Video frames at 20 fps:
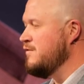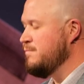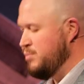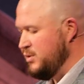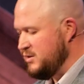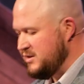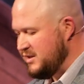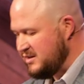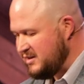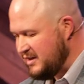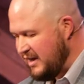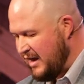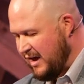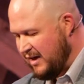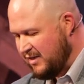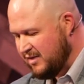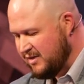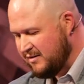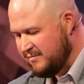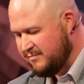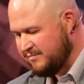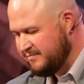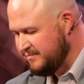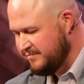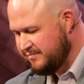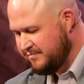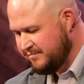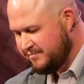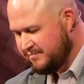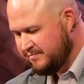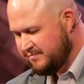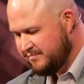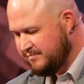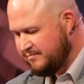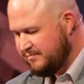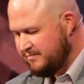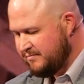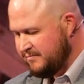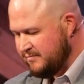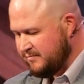of put to death,
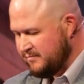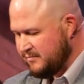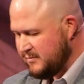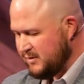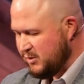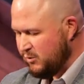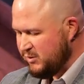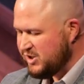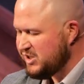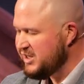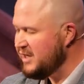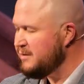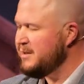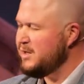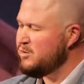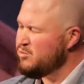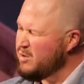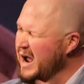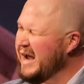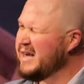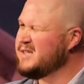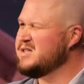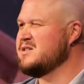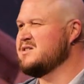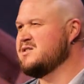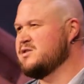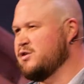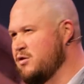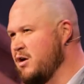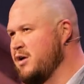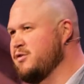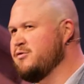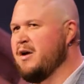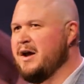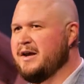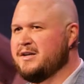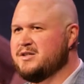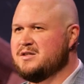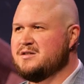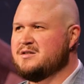which can be righteous or
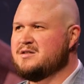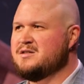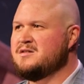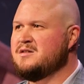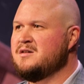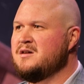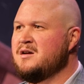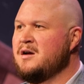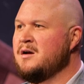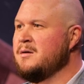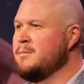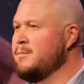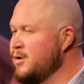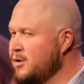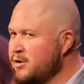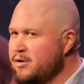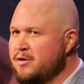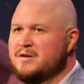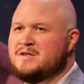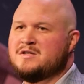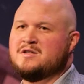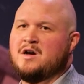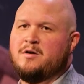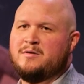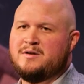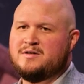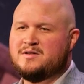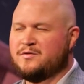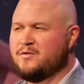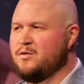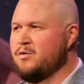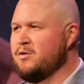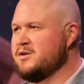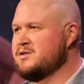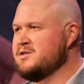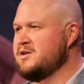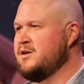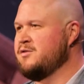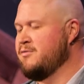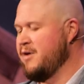unrighteous. Murder is always, of
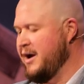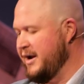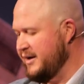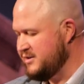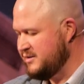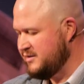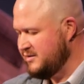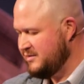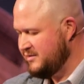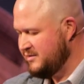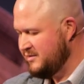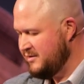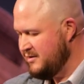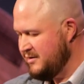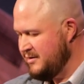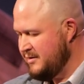course, unrighteous.